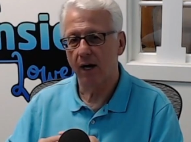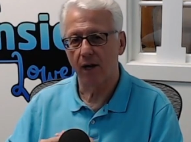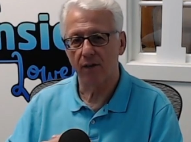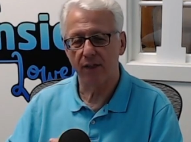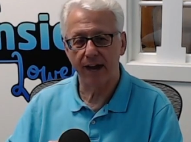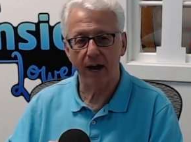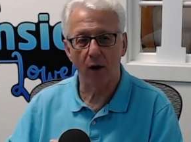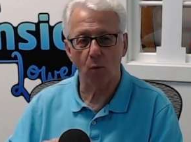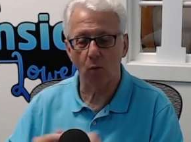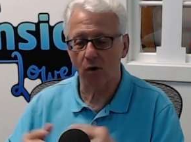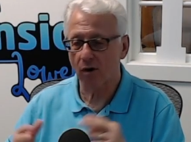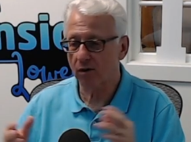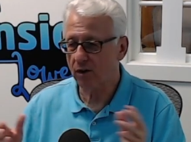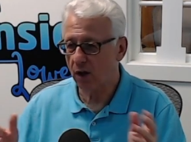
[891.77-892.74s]
they are
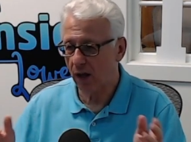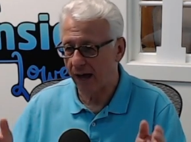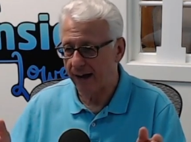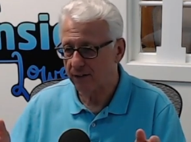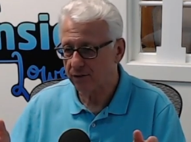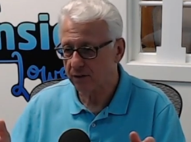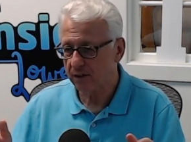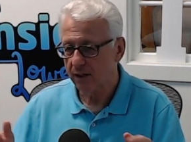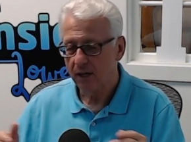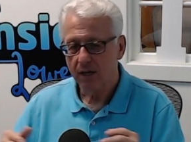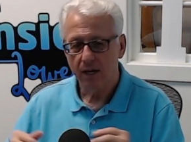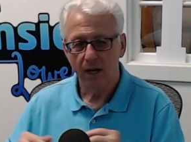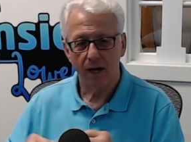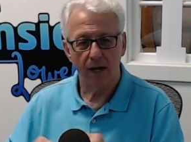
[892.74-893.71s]
world class.
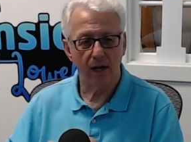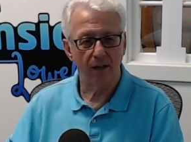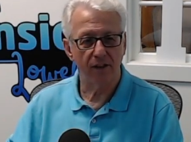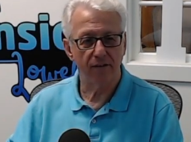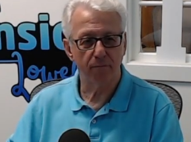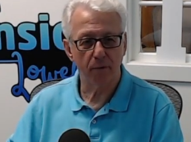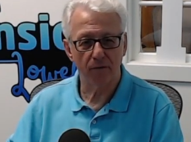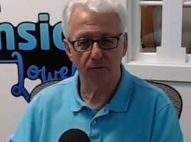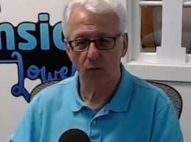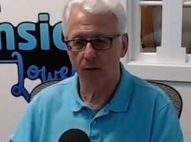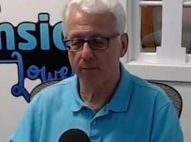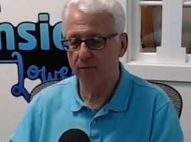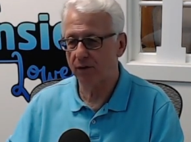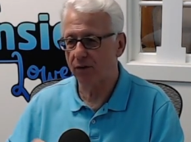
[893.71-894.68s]
Uh, they've
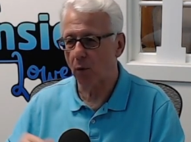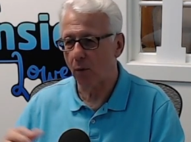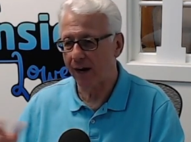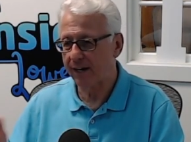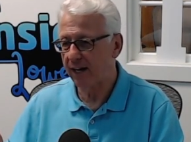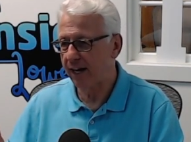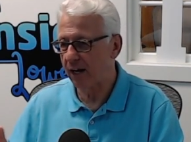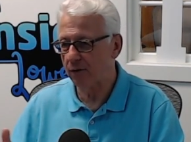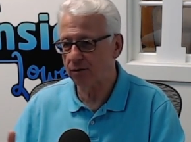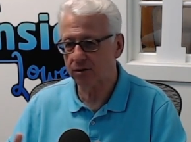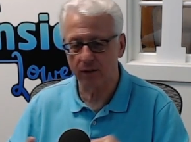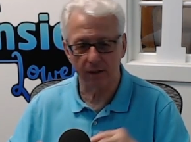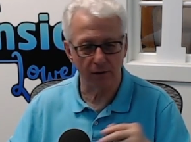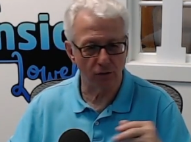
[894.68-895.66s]
performed at the White
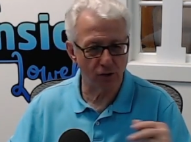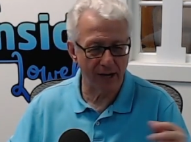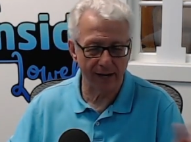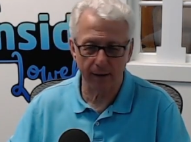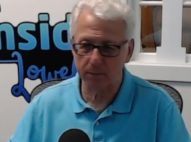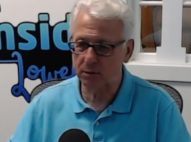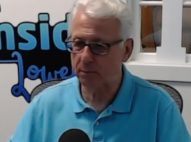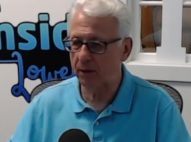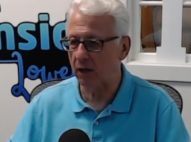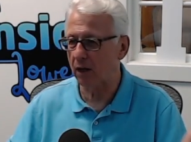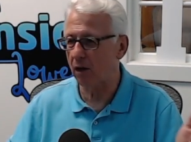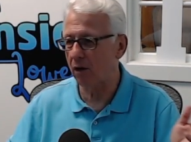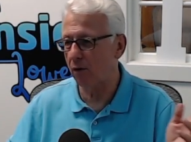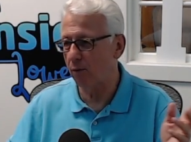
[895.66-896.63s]
House and Jacob's
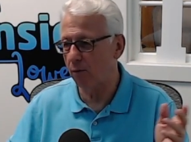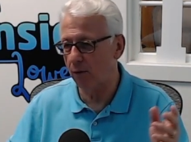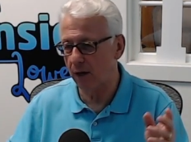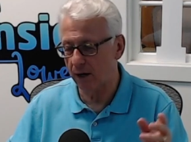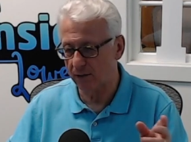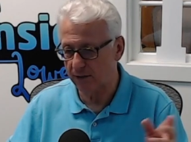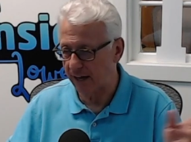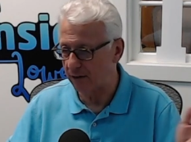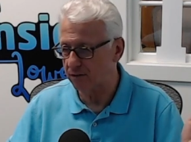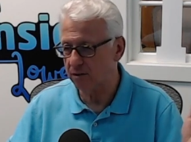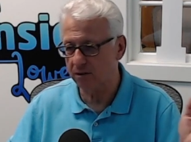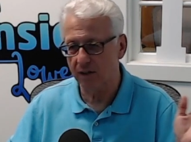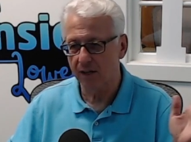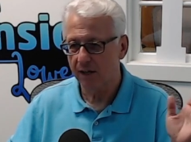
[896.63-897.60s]
Pillow uh,
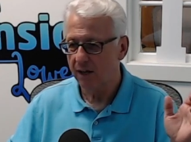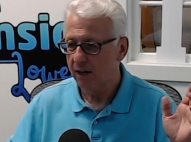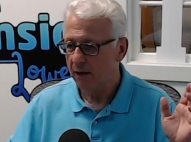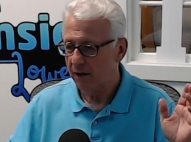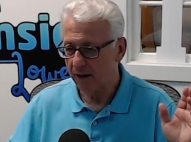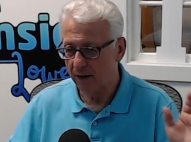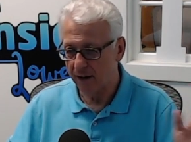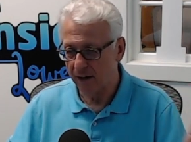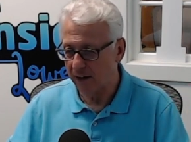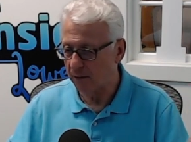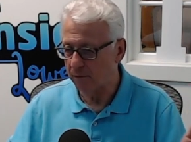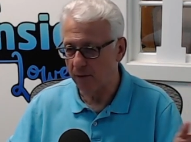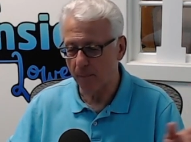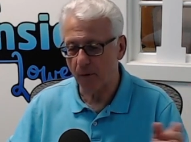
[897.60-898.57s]
dance. Uh,
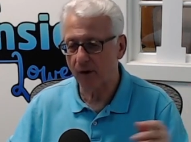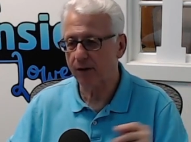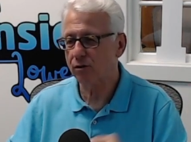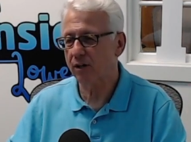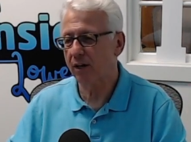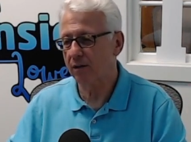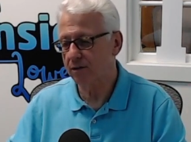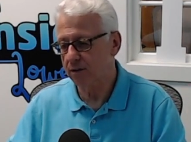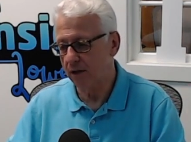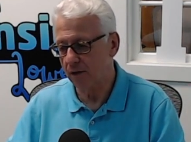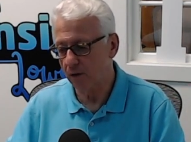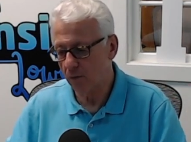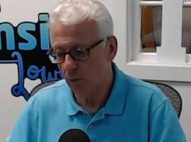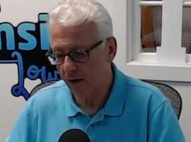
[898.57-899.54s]
in the Berkshires okay.
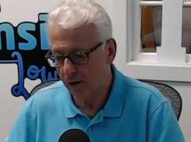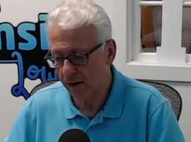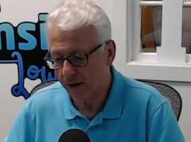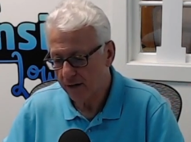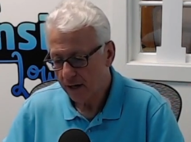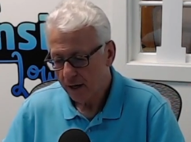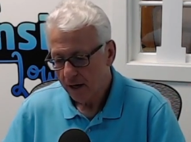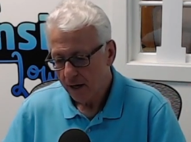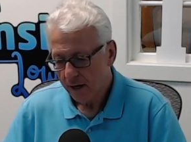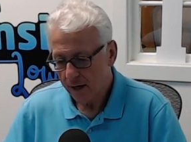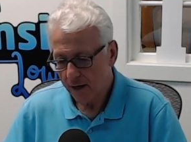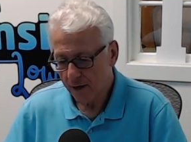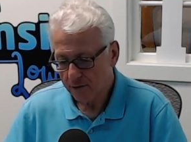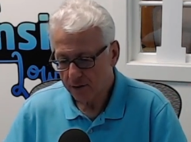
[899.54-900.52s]
and whatnot,
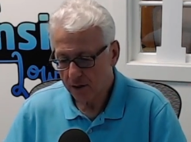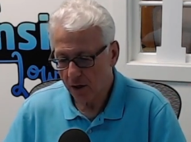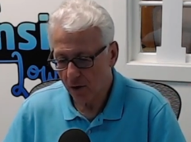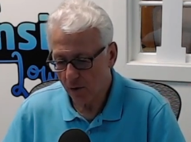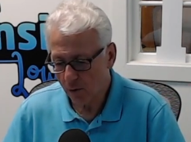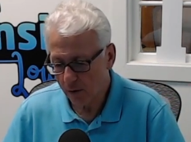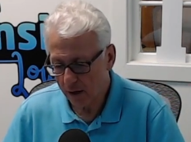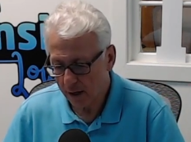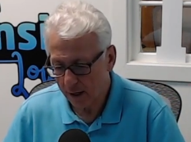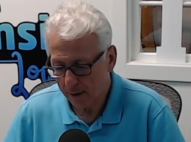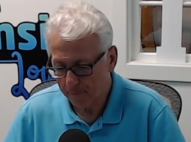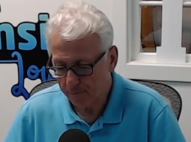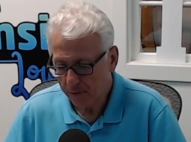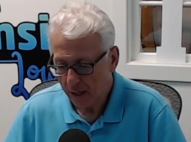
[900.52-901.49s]
so um,